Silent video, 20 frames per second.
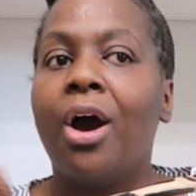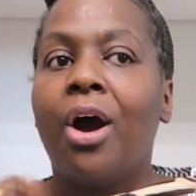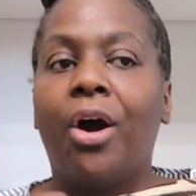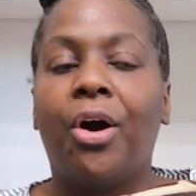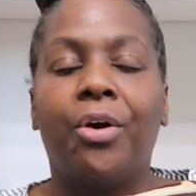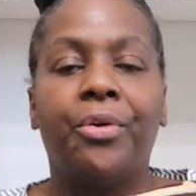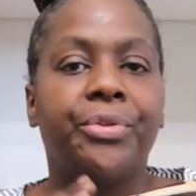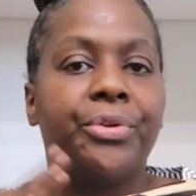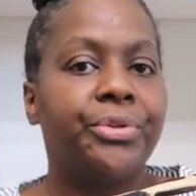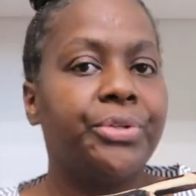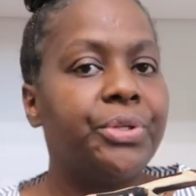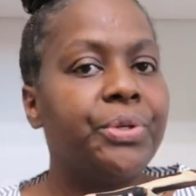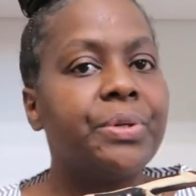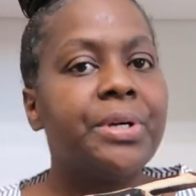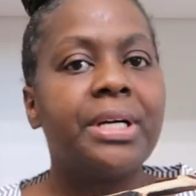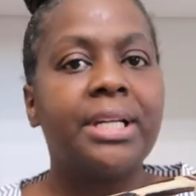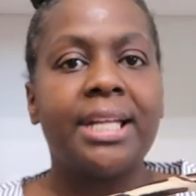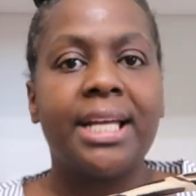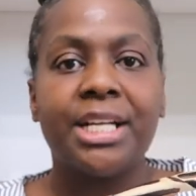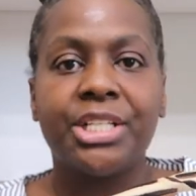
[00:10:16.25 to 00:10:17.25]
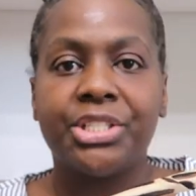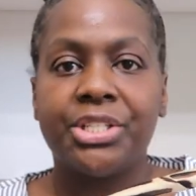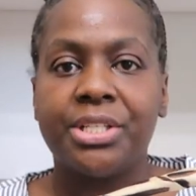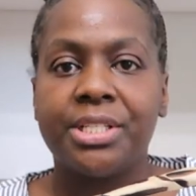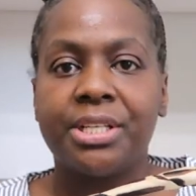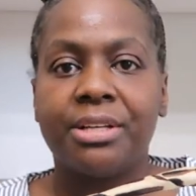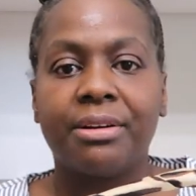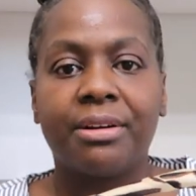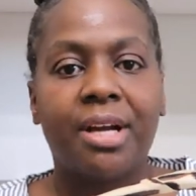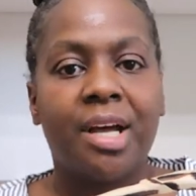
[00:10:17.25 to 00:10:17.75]
all the new collections
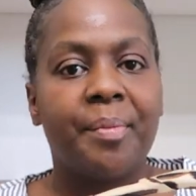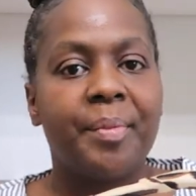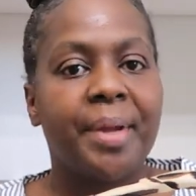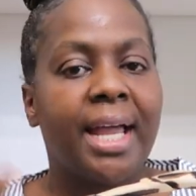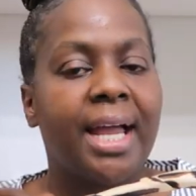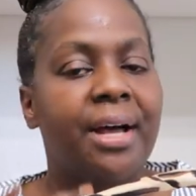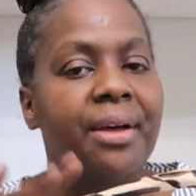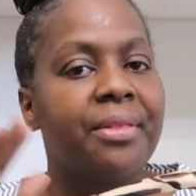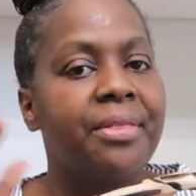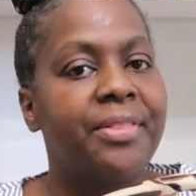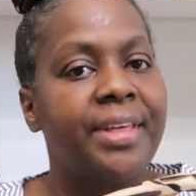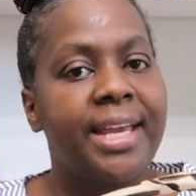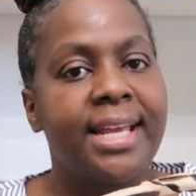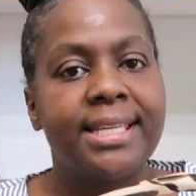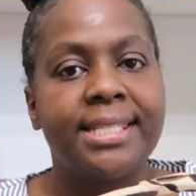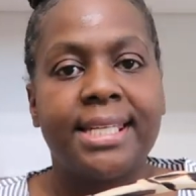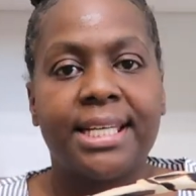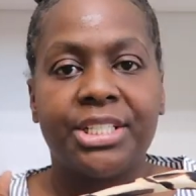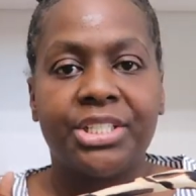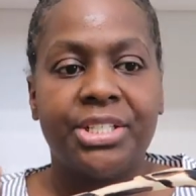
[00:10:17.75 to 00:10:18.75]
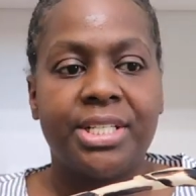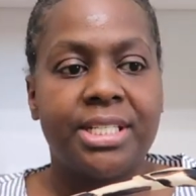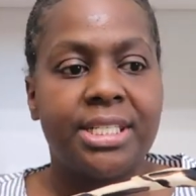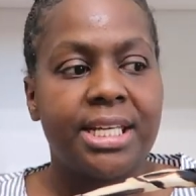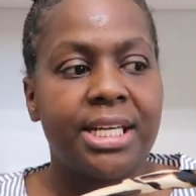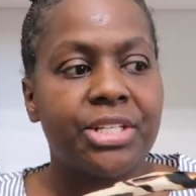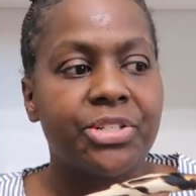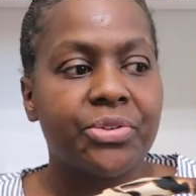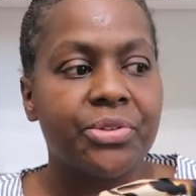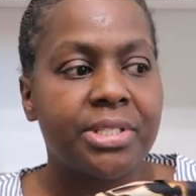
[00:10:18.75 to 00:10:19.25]
that are coming out, things that she's
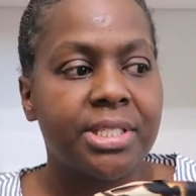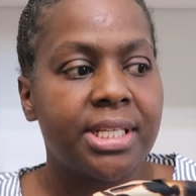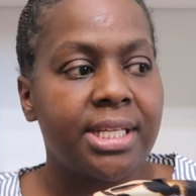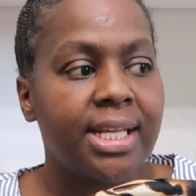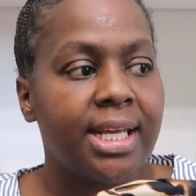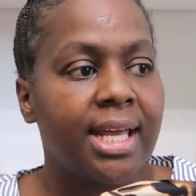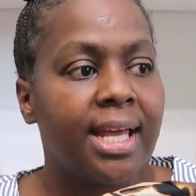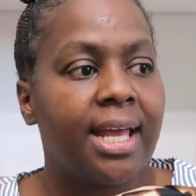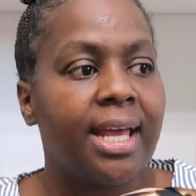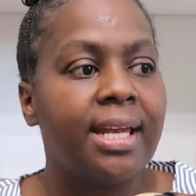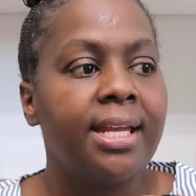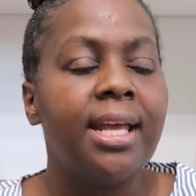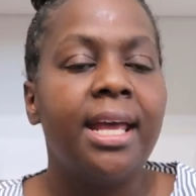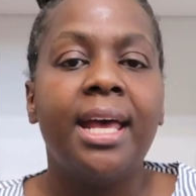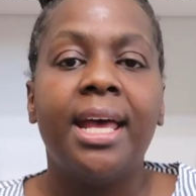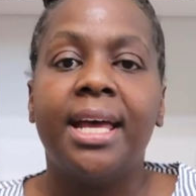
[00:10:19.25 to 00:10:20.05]
interested in,